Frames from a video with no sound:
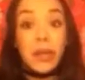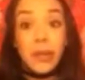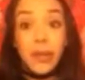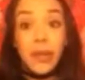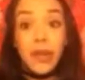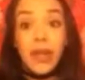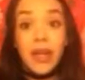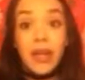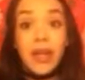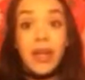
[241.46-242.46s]
people.
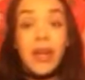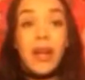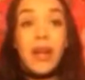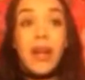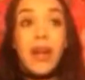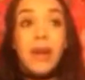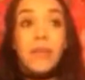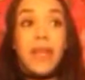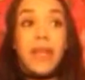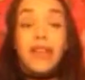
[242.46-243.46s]

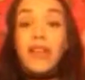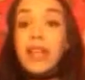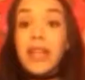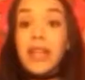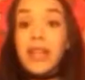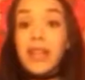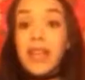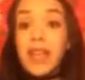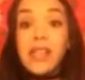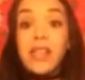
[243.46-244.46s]
Literally
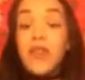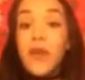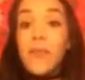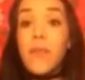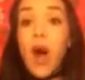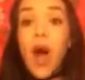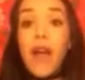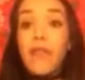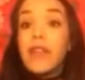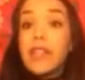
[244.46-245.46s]
kids from
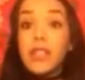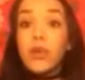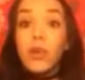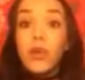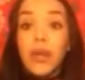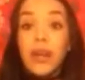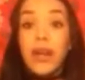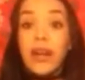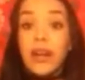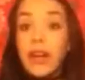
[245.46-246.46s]
every school in our
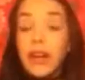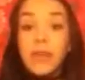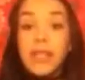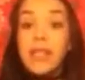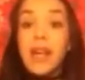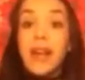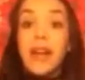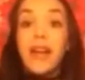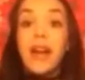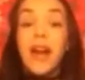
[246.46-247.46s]
area was
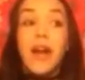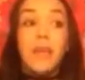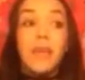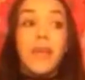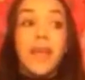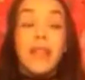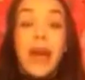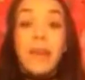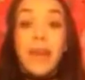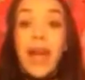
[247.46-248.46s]
there, in
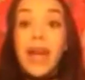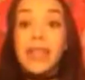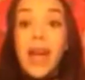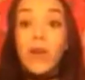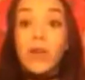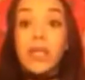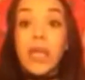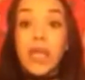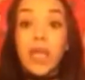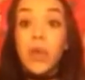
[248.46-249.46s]
that big ass house.
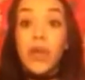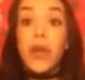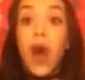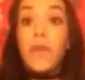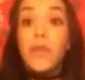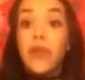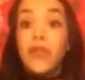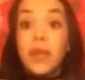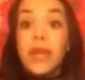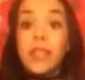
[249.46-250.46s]
You could not
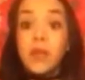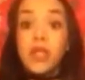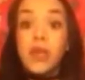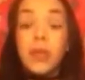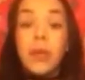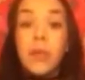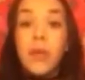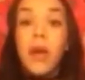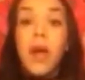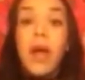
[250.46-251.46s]
move because there were so many
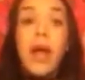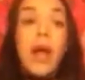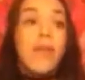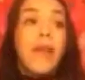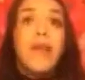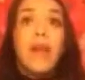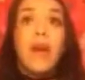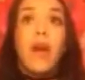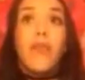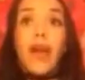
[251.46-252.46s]
people, and then
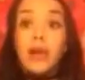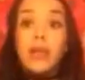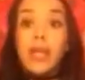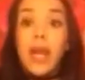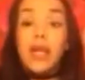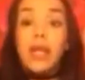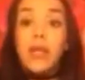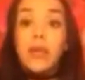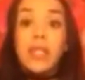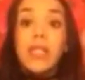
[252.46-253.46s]
on the outside
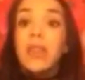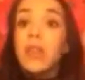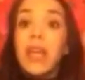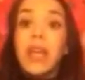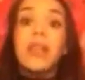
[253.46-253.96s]
there was still